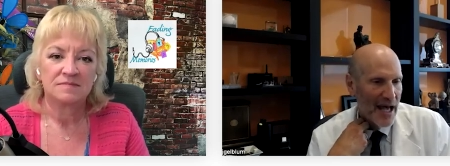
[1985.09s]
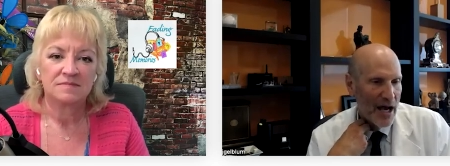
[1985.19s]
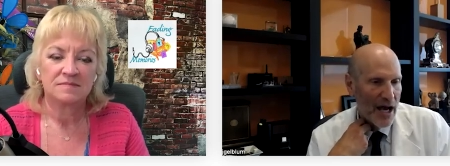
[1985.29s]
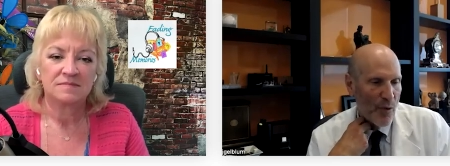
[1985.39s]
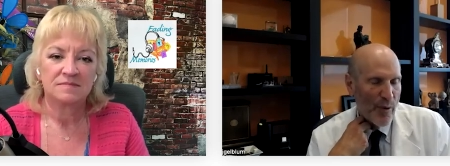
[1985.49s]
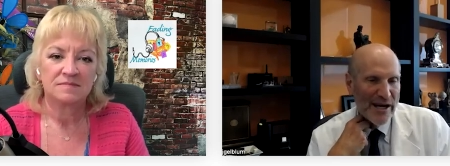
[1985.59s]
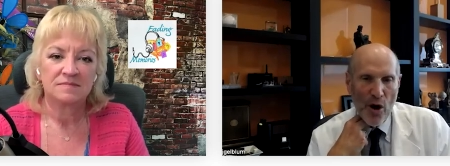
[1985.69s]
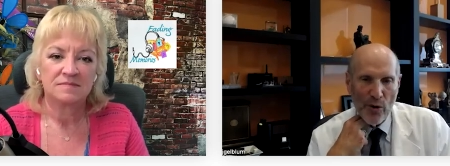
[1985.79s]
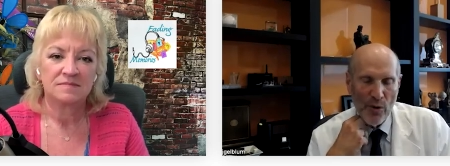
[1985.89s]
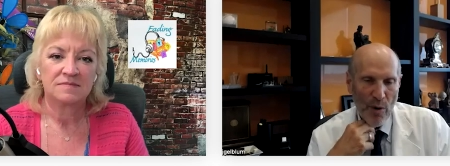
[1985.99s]
Speaker 1: Uh, we
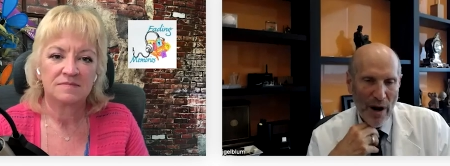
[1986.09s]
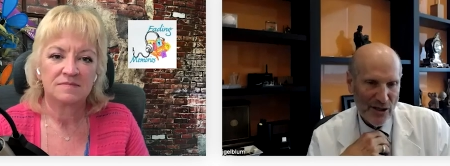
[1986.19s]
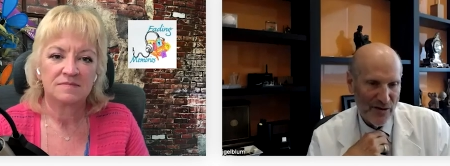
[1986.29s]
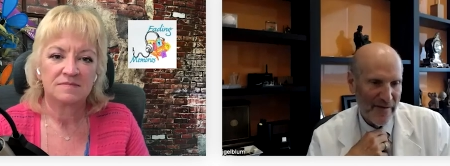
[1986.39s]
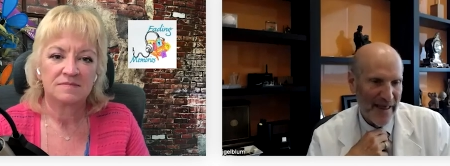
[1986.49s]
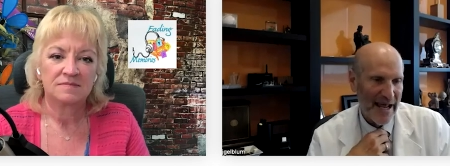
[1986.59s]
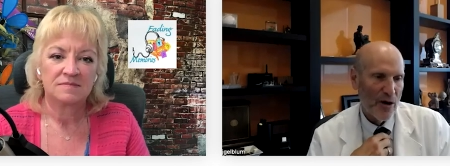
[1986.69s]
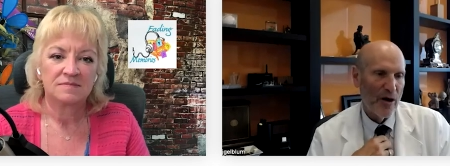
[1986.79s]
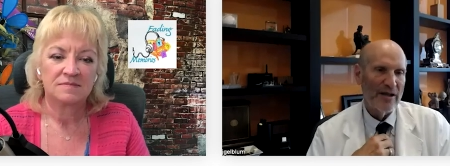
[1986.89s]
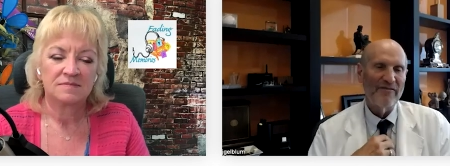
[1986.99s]
know to watch for that.
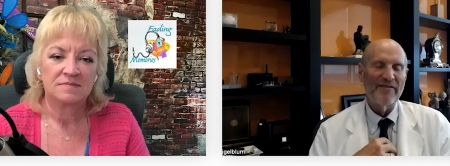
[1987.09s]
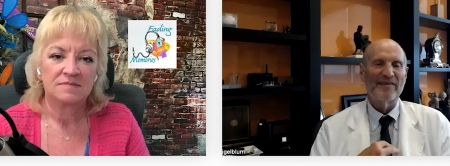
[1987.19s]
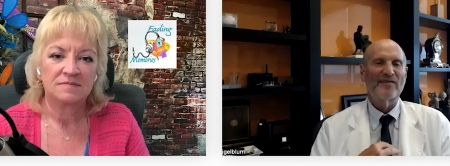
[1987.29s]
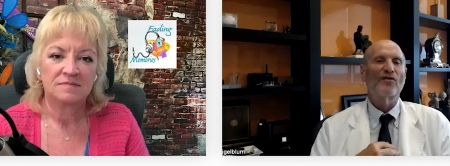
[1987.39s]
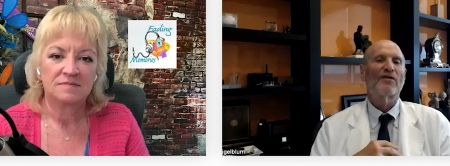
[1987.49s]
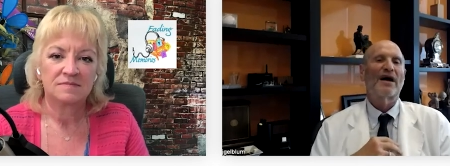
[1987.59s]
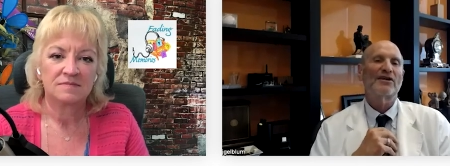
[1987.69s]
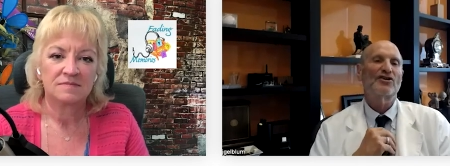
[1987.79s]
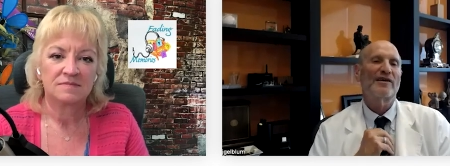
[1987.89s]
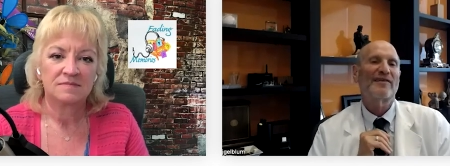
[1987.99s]
All of us
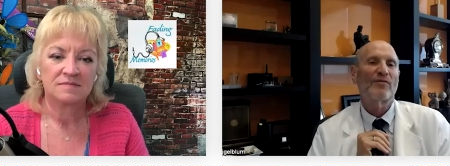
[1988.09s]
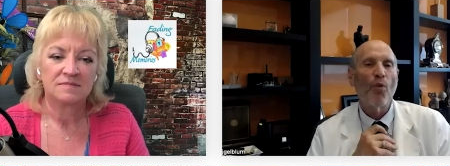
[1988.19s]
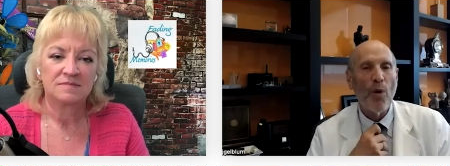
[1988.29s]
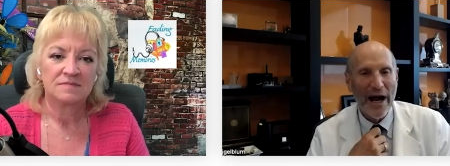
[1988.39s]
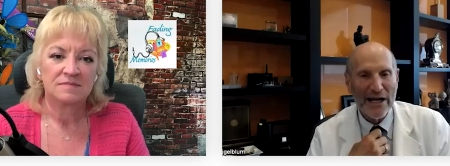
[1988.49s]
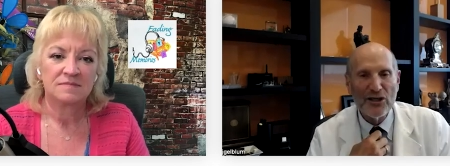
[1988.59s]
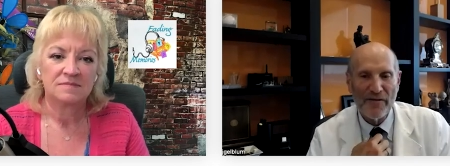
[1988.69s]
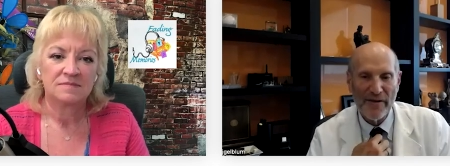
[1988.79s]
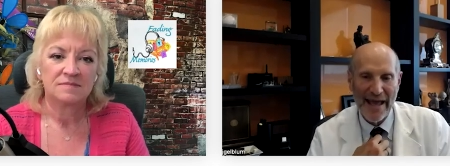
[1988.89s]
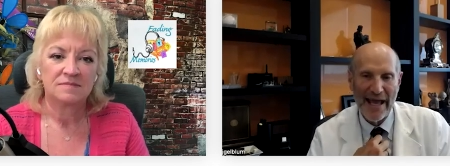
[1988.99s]
neurologists watch
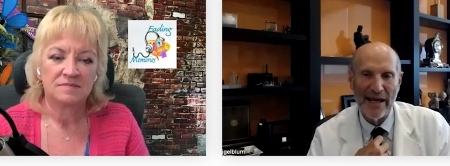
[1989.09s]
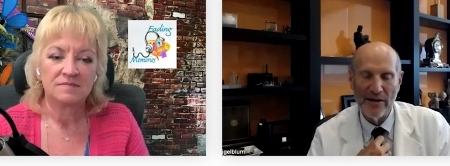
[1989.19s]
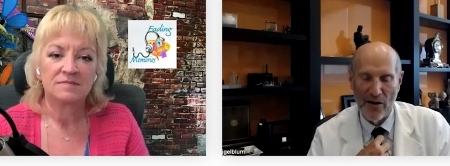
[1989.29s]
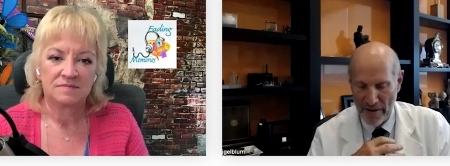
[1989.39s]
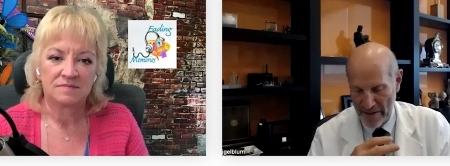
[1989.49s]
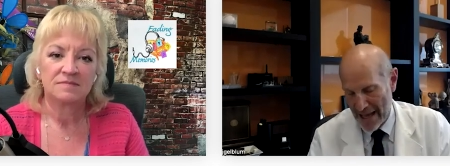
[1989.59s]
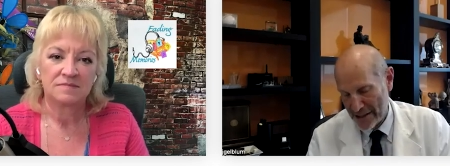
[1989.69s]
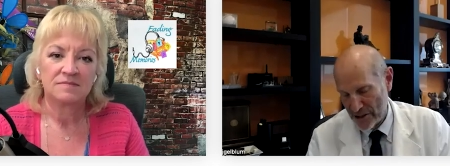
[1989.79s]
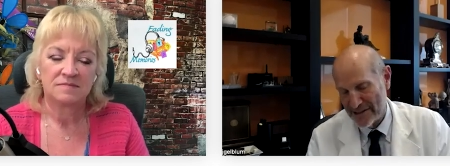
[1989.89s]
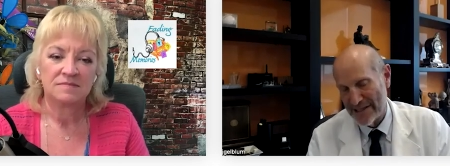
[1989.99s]
for that. Uh, I
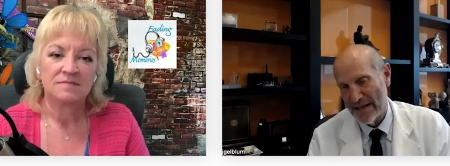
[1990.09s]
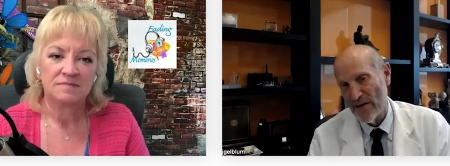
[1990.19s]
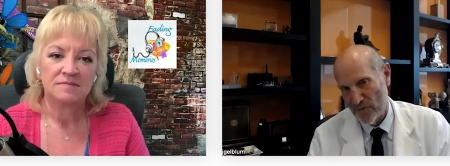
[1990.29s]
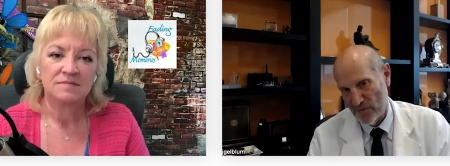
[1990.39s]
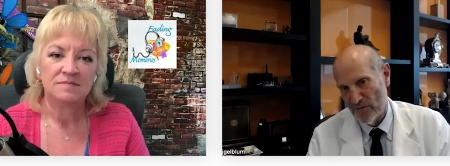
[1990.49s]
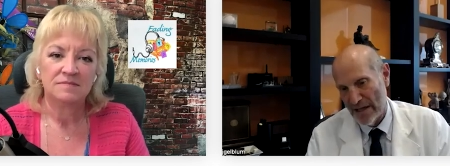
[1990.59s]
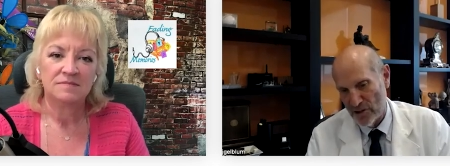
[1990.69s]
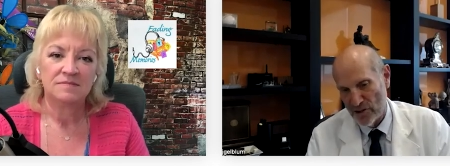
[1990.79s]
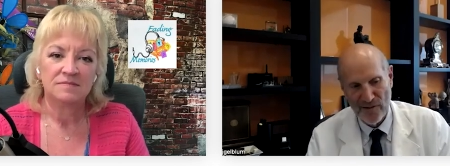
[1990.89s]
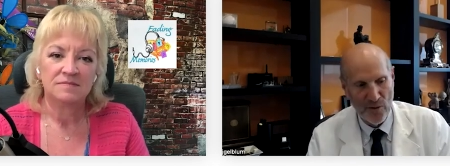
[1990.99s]
should say those
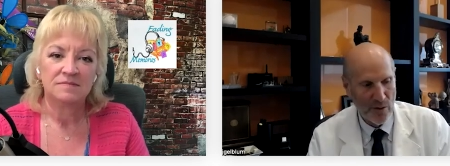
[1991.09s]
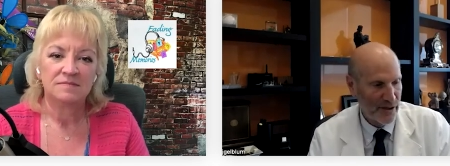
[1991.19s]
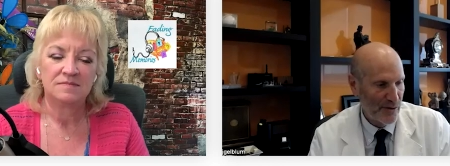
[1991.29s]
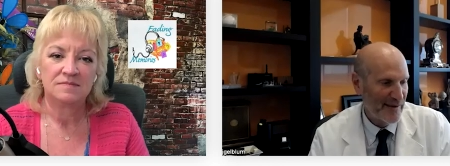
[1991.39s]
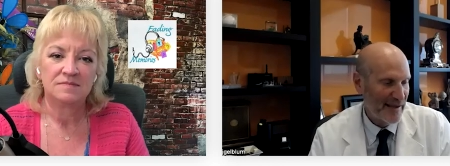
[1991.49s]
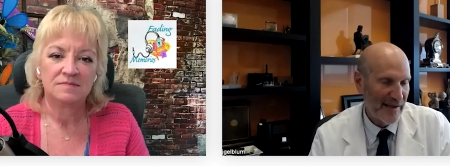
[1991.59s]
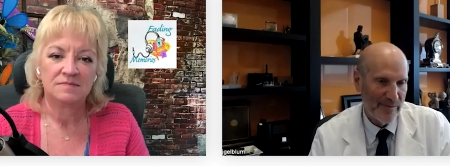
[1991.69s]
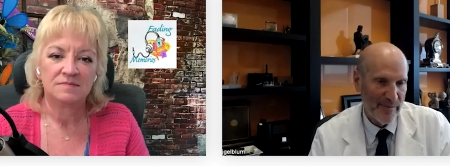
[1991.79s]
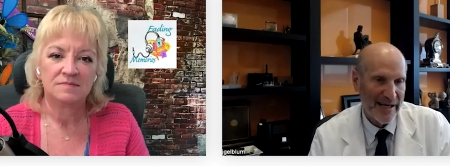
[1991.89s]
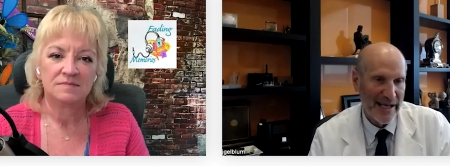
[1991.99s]
neurologists who are using
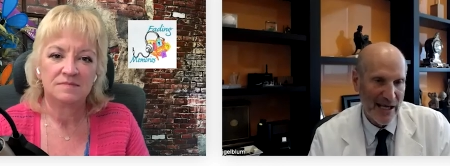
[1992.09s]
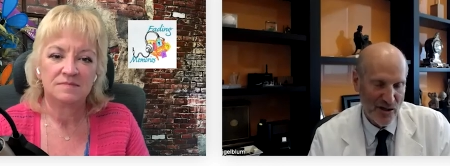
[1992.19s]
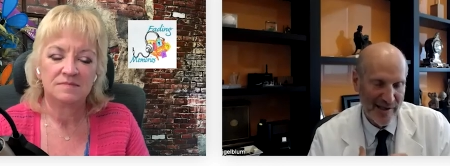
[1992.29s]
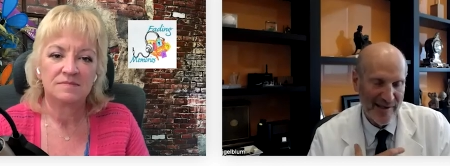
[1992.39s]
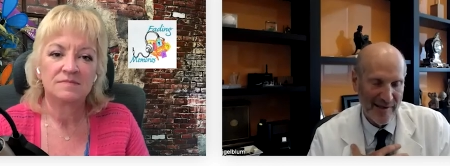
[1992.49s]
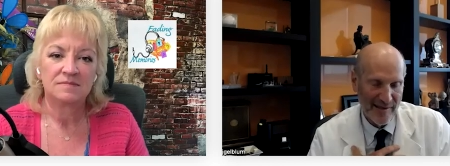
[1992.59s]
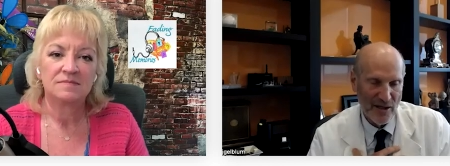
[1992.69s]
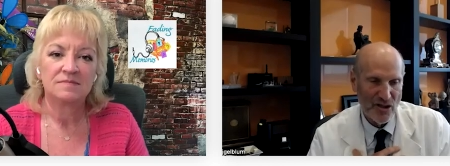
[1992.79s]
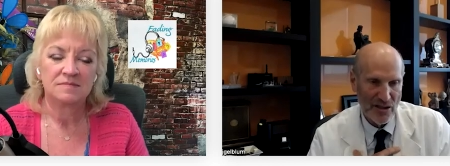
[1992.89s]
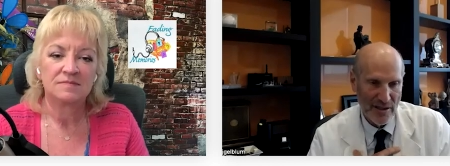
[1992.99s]
these medications,
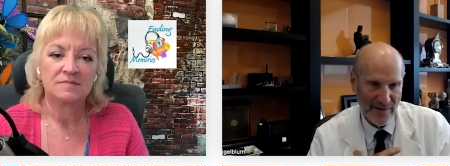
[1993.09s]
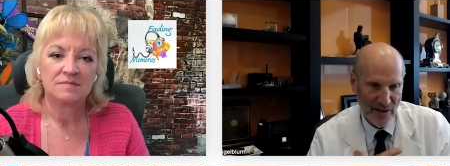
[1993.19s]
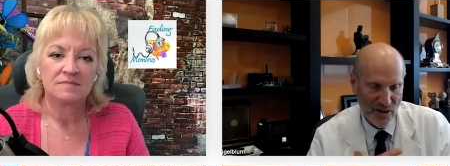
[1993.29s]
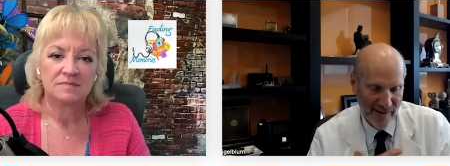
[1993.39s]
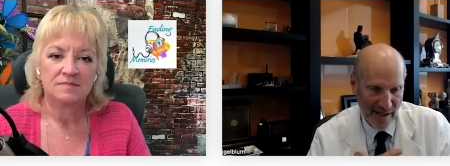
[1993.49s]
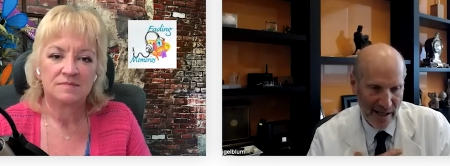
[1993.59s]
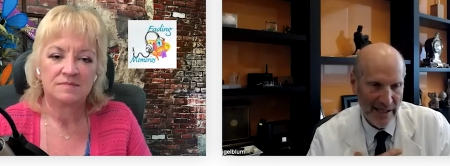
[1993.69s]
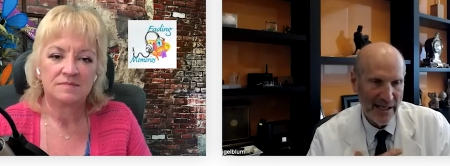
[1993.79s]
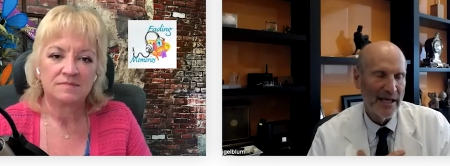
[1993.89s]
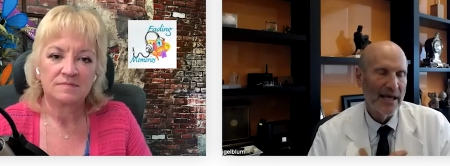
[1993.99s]
such such as I,
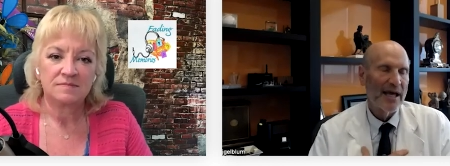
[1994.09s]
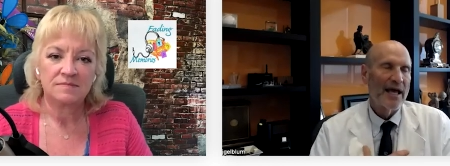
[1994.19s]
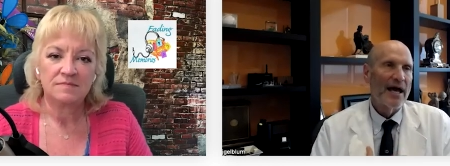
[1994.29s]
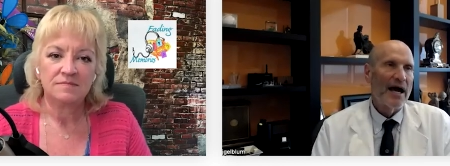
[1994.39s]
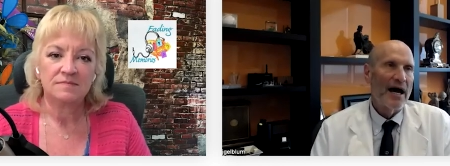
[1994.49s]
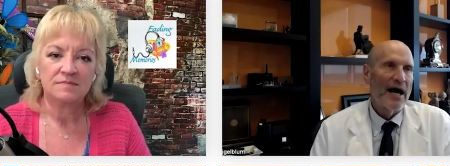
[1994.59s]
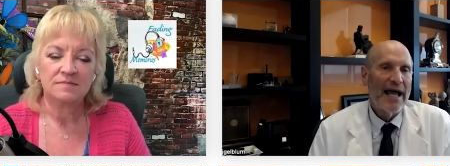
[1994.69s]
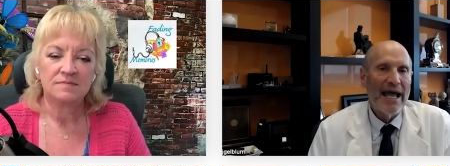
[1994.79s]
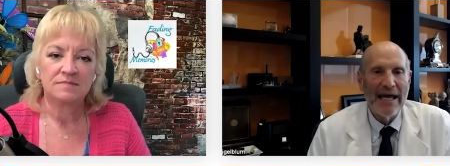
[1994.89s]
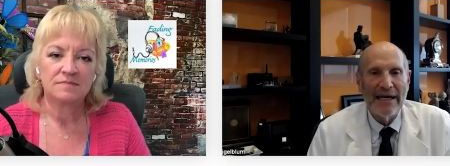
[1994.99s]
uh,
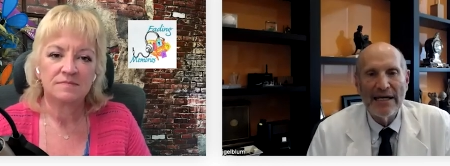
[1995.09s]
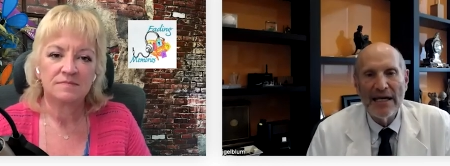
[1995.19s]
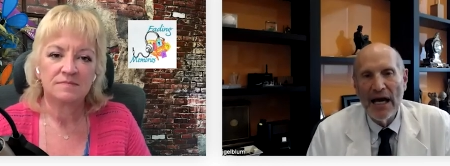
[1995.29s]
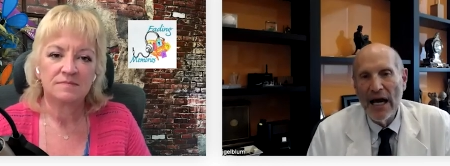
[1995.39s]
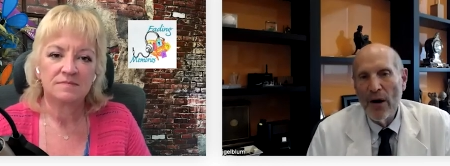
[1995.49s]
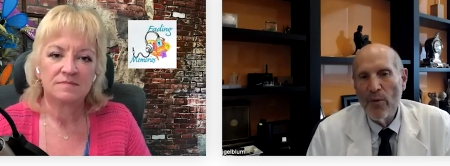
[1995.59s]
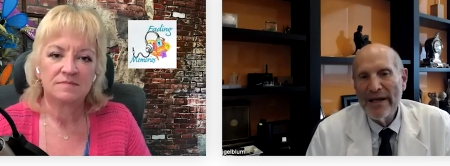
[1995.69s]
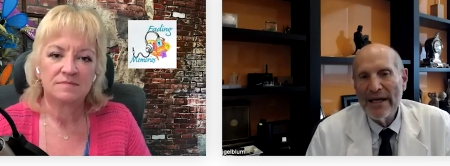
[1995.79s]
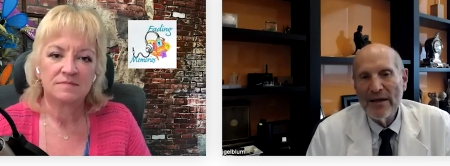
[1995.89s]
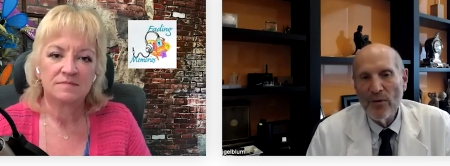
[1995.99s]
and uh, we can